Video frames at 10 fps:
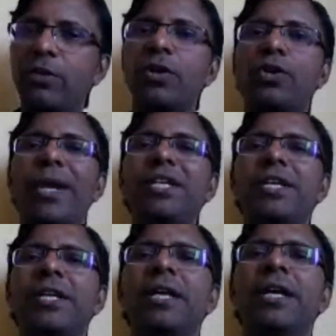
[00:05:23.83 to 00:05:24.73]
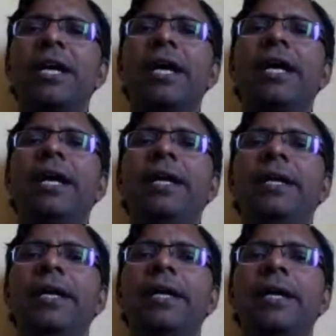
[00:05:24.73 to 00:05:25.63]
it's a very good question,
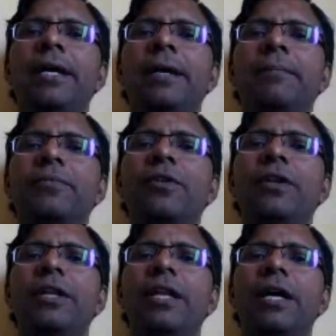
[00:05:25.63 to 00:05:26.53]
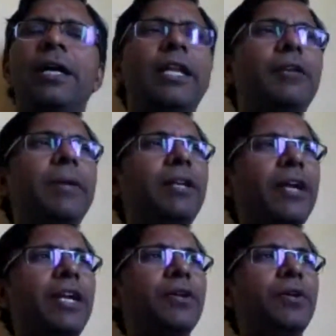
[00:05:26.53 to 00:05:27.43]
and
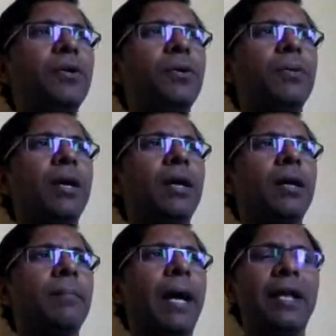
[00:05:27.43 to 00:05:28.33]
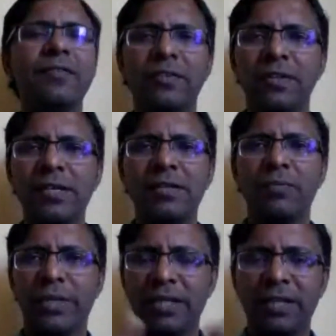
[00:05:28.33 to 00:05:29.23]
let me try to
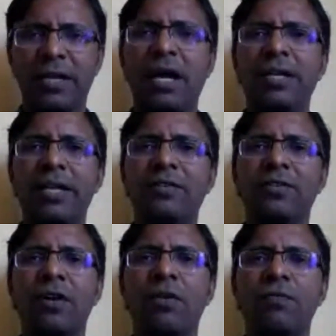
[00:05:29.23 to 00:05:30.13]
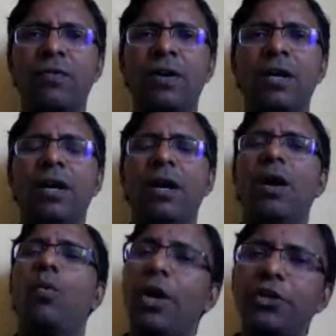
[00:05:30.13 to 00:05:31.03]
answer within the context of
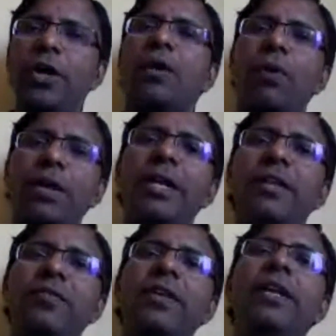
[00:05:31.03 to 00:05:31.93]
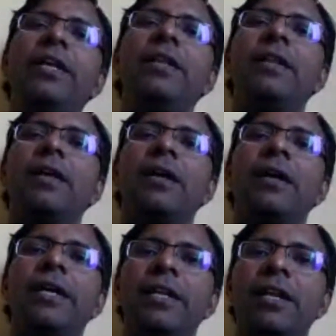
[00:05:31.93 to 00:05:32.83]
what you have already
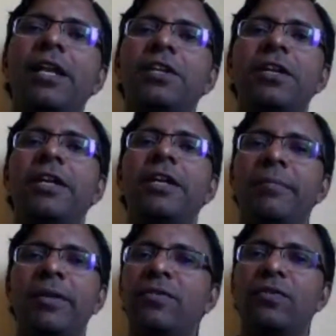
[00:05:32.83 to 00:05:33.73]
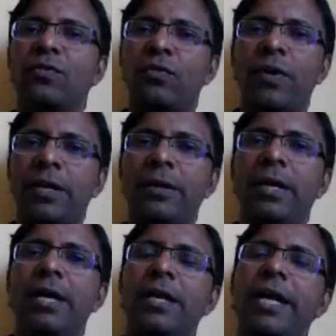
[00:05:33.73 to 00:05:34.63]
seen in relational databases
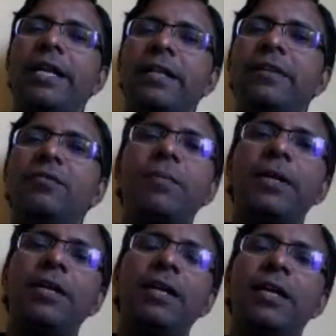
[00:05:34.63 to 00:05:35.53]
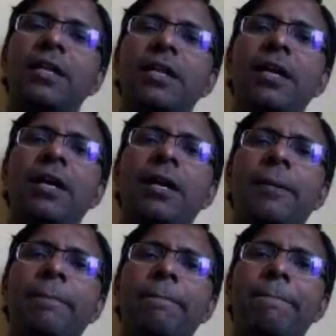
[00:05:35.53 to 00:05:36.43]
so far. Right, in this
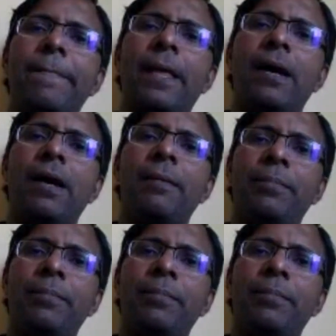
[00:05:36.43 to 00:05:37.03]
particular